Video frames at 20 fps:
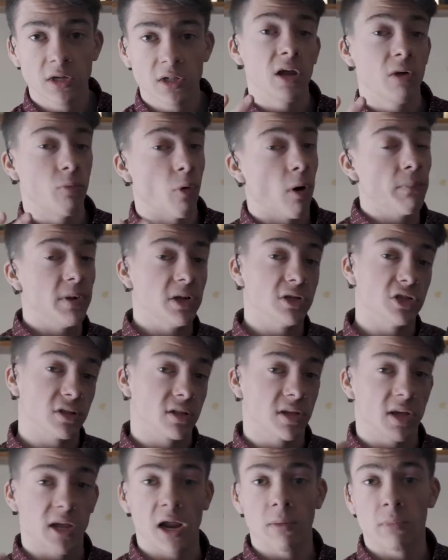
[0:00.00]
It won't be
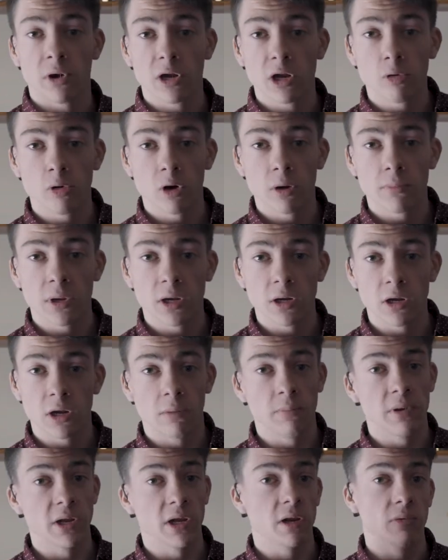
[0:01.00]
just camera equipment. It'll
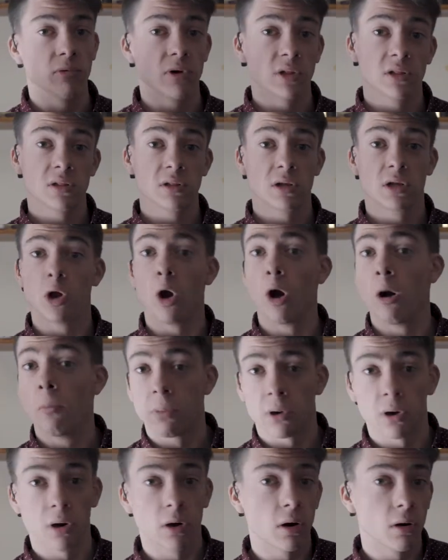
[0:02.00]
be with
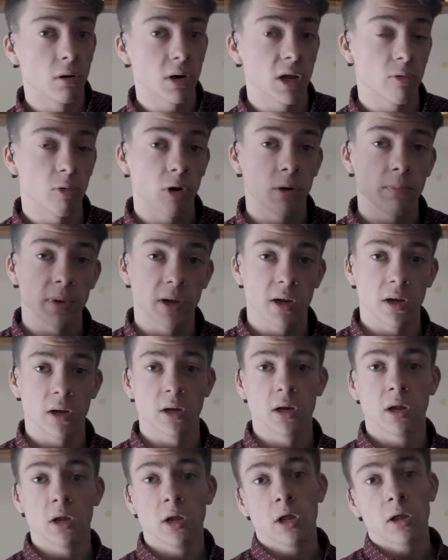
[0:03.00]
GoPro equipment.